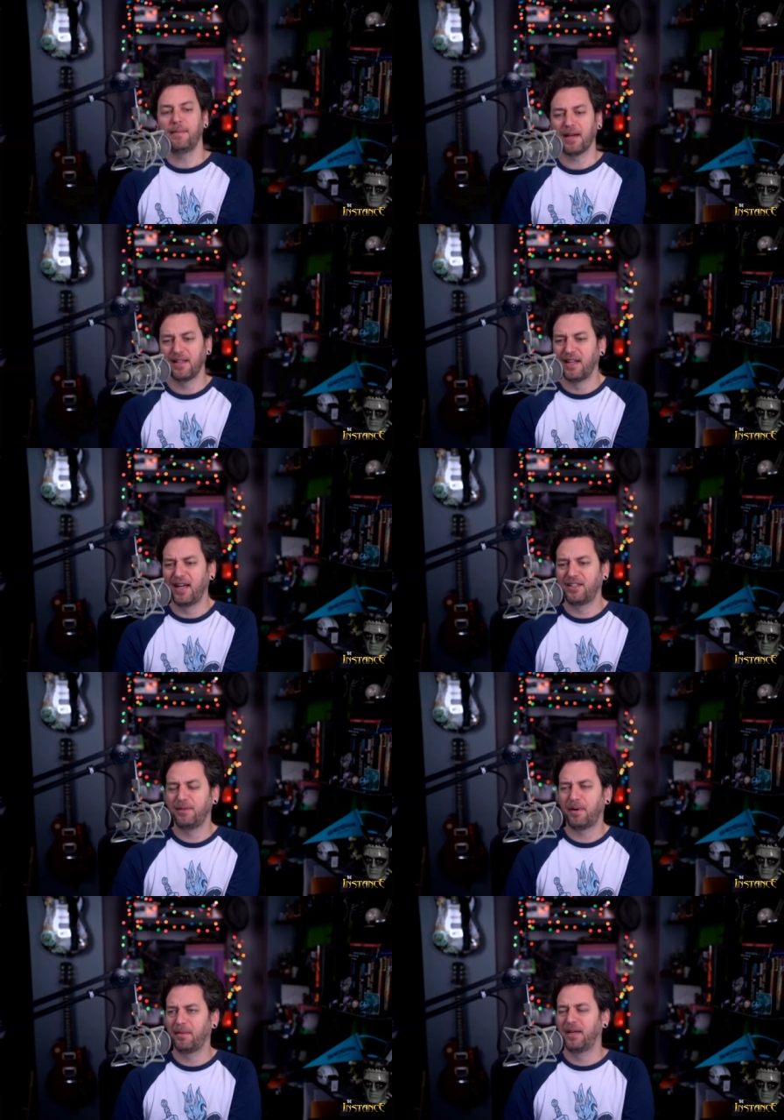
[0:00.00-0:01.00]
back in the day,
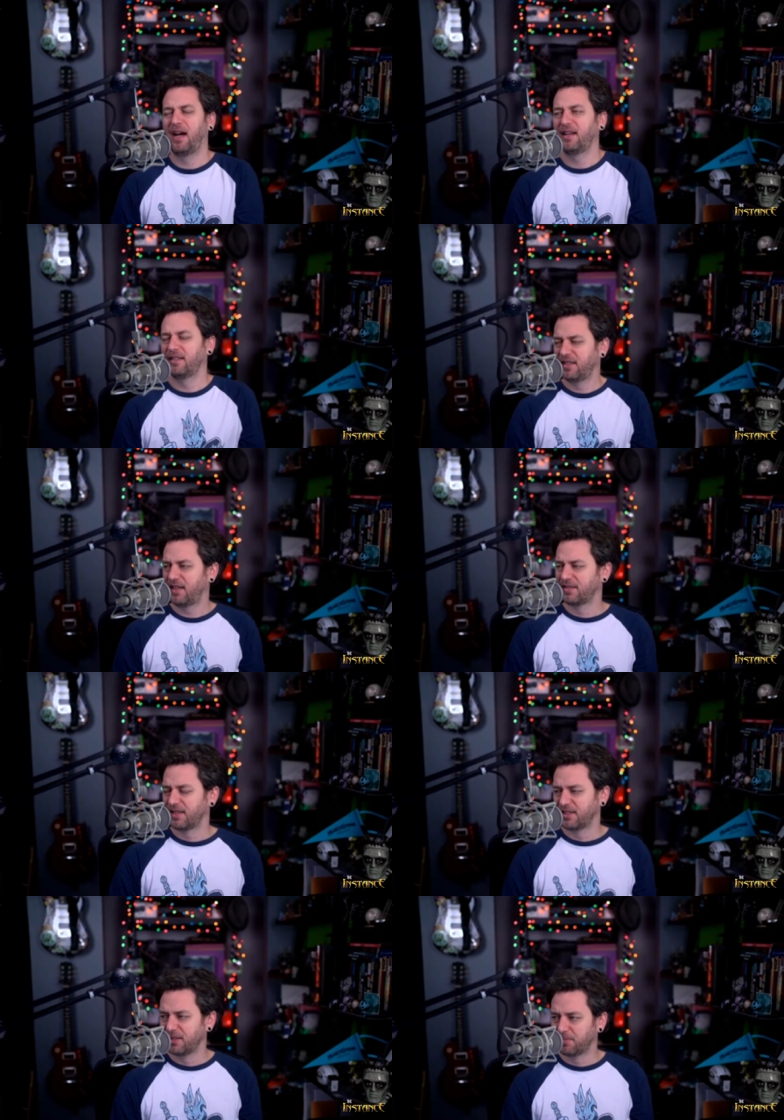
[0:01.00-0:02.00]
she probably. I don't
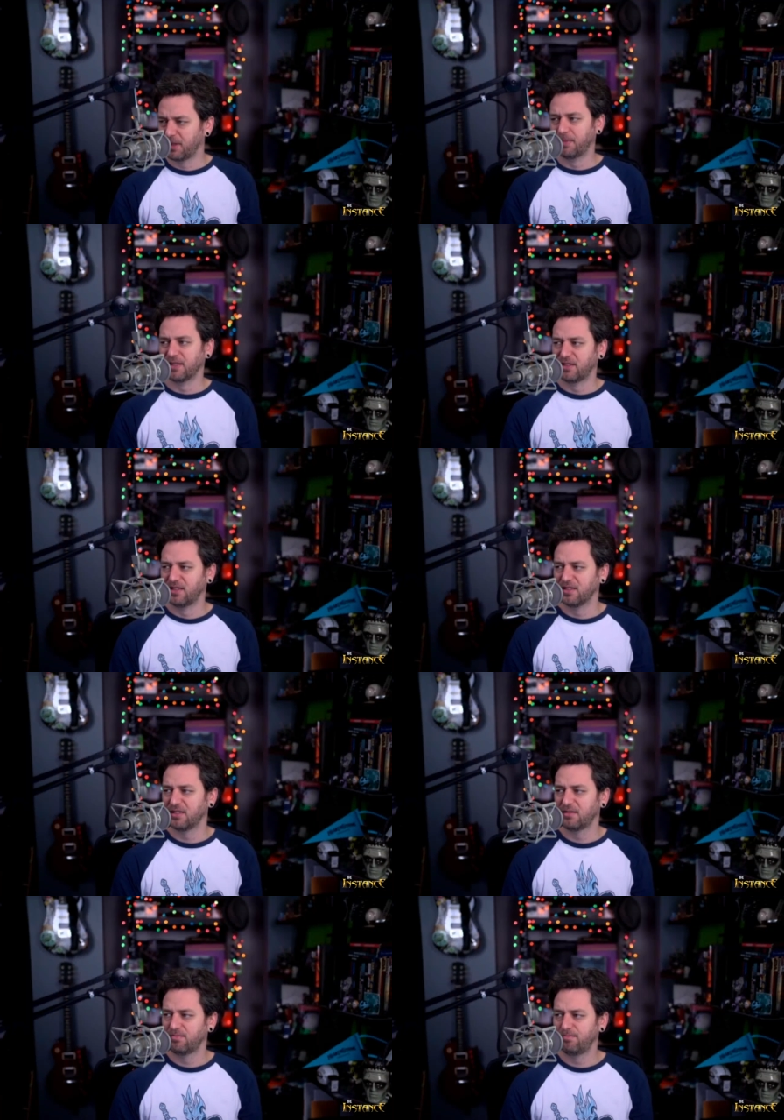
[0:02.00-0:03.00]
think she's played much
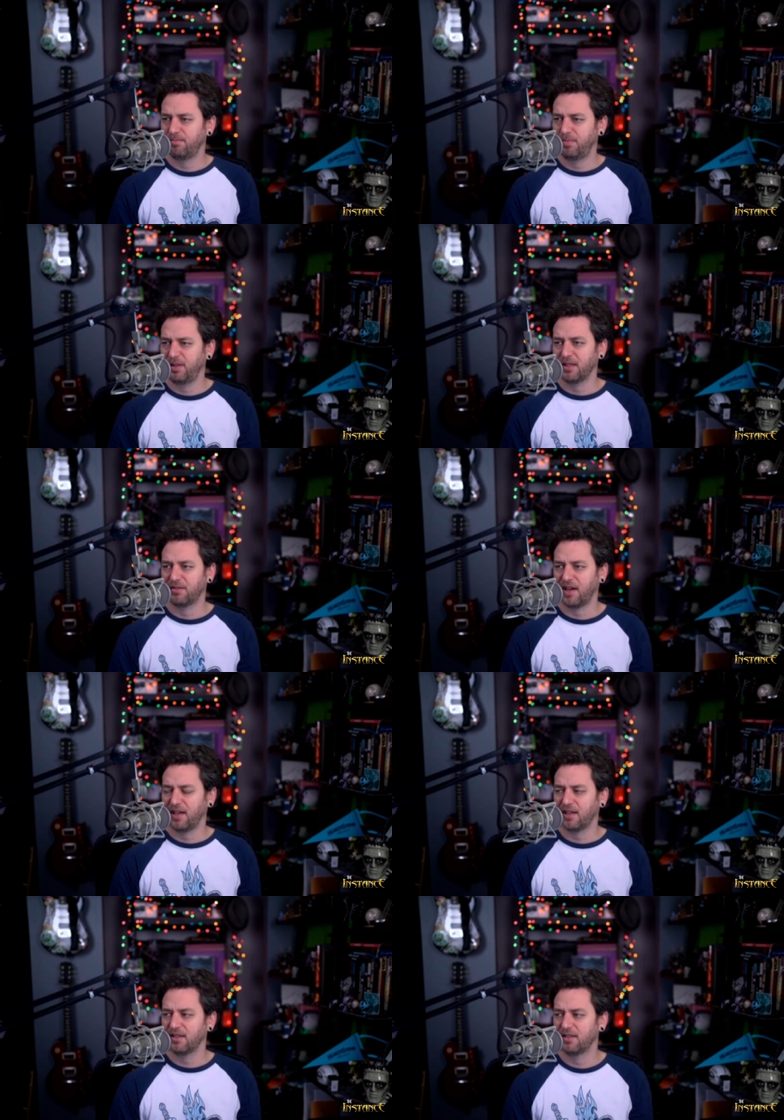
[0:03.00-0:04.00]
since
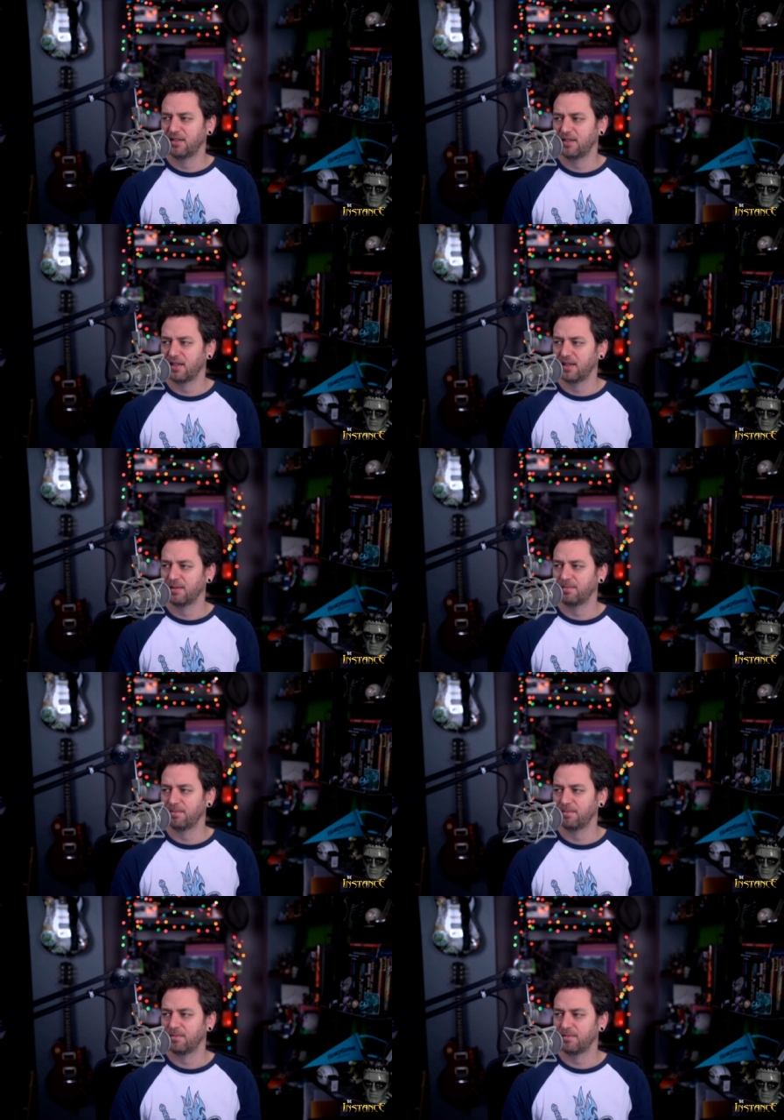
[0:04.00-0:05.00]
BFA. Mm.
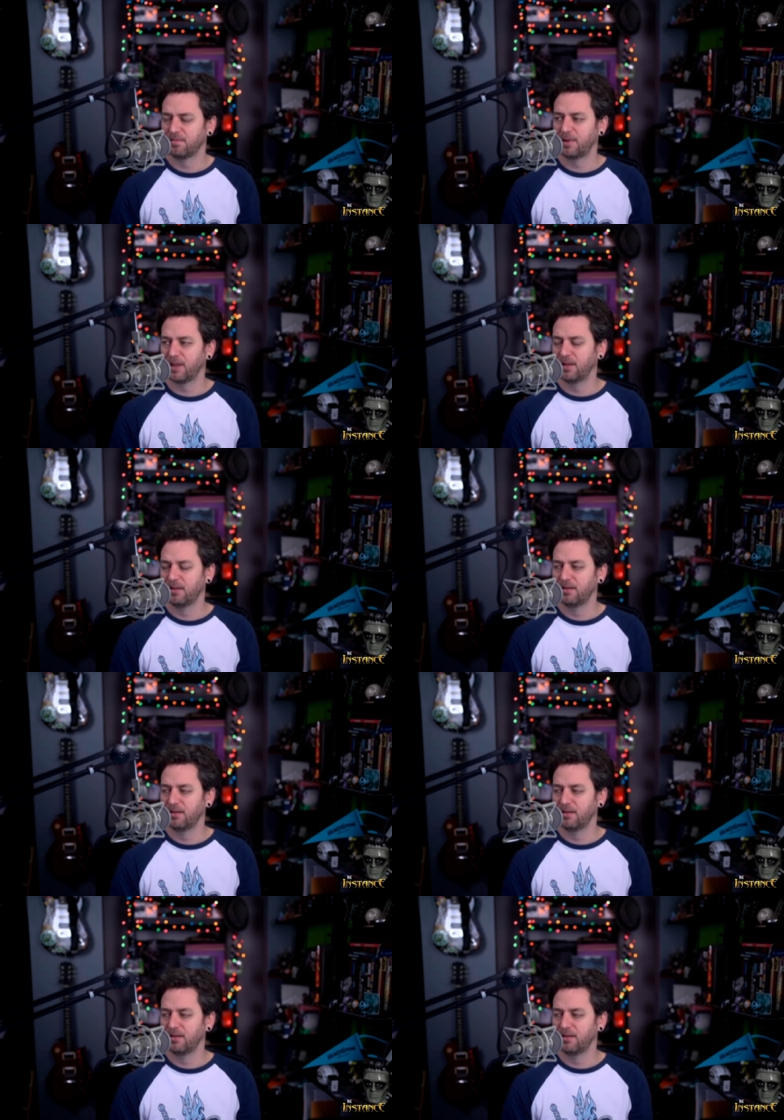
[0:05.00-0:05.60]
Um, but